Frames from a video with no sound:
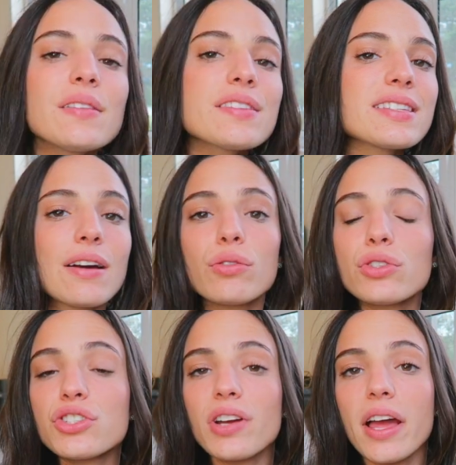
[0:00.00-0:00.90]
of several
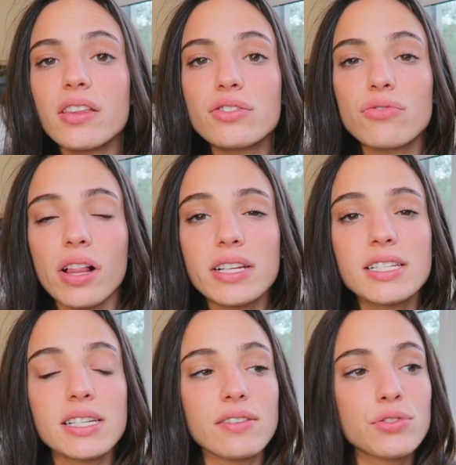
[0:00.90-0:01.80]
strengths
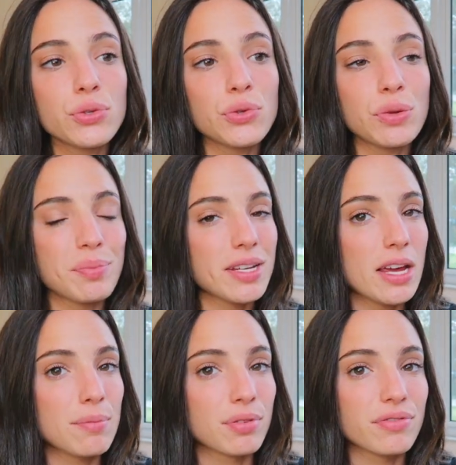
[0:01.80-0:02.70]
relative to the
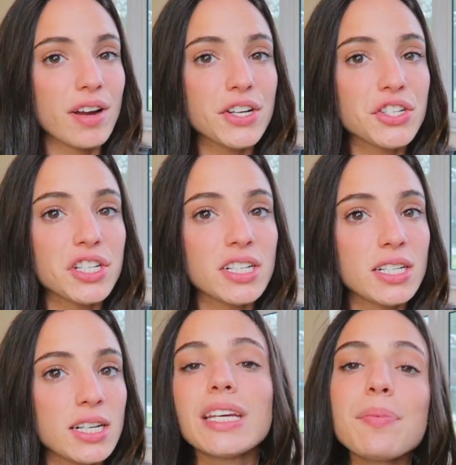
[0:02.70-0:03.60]
PA
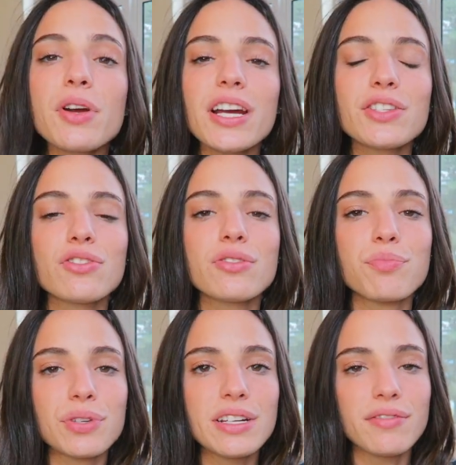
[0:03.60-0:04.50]
profession. Keep your answers
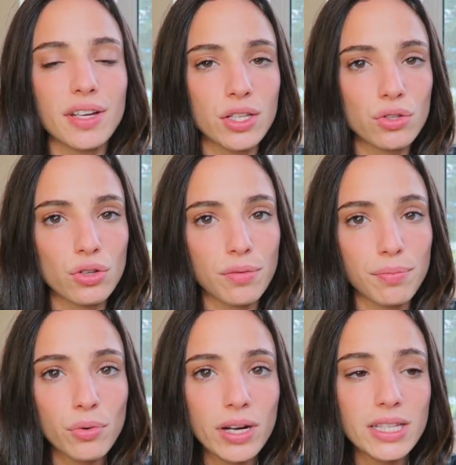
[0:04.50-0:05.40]
brief and to the
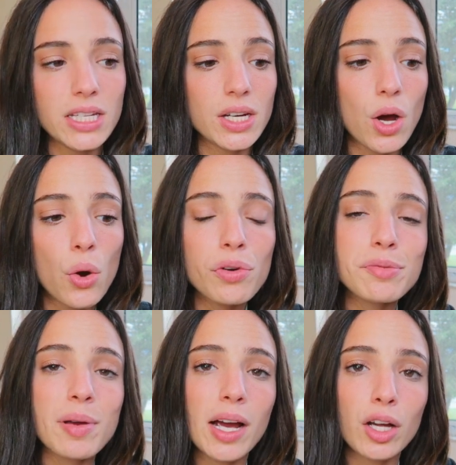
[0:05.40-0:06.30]
point, and always
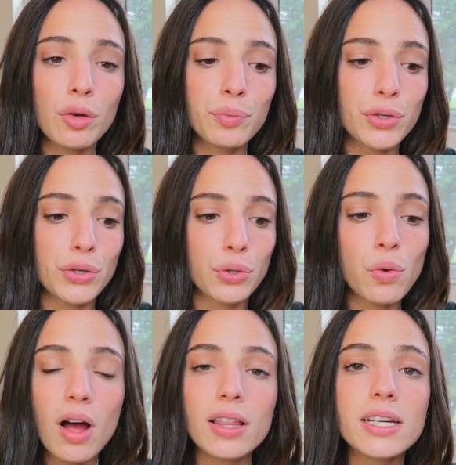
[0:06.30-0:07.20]
back up your
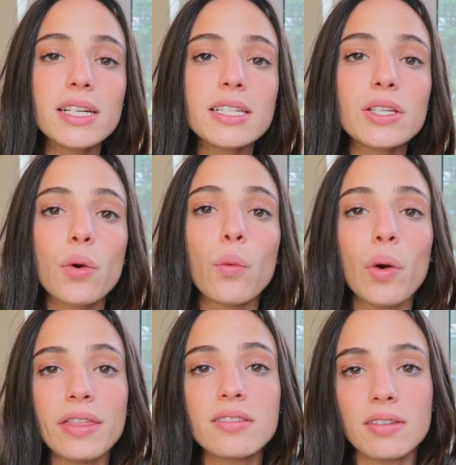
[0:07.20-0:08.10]
qualities
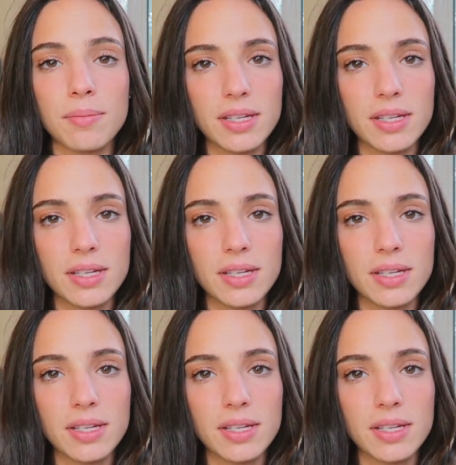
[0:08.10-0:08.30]
with some